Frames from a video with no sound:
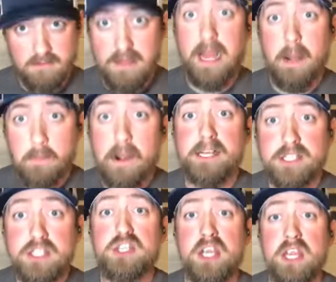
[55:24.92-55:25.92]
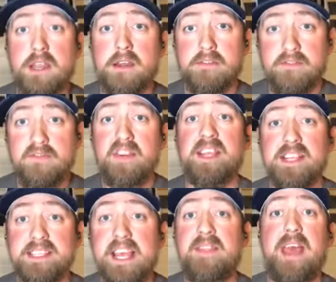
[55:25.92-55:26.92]
Mega Press G
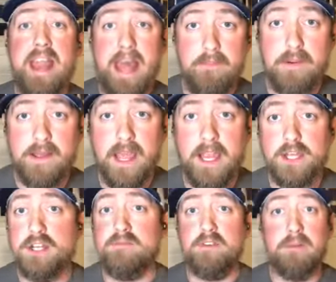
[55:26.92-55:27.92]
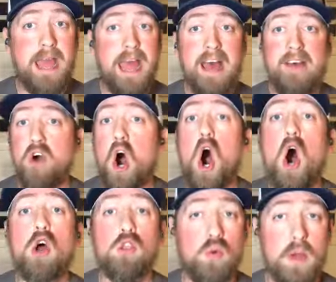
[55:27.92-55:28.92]
fittings in that application from half
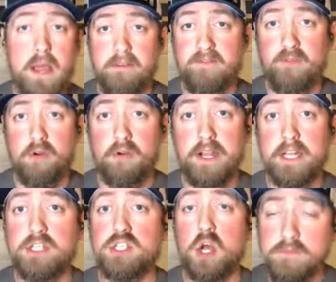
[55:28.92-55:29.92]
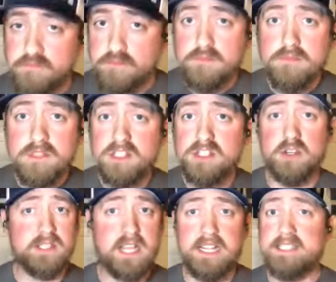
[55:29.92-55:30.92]
all the way up to 4-inch. So
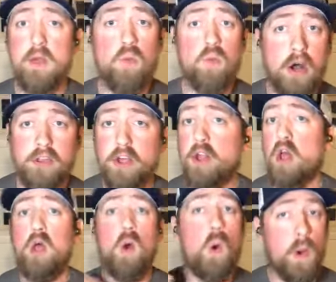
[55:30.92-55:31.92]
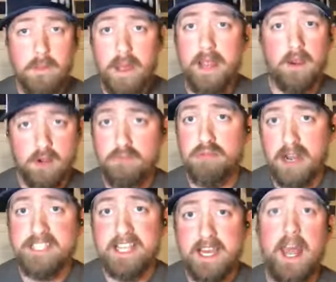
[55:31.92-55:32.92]
it's going to say welded or
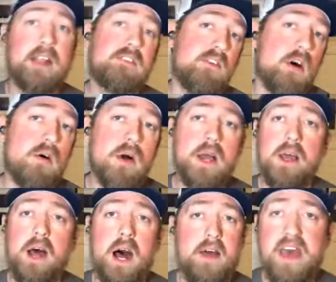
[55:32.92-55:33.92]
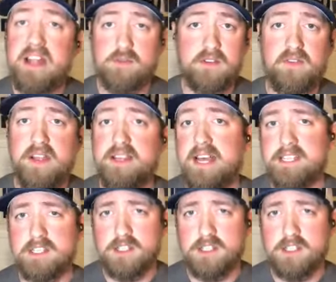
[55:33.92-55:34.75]
press connect. So that's what's fantastic.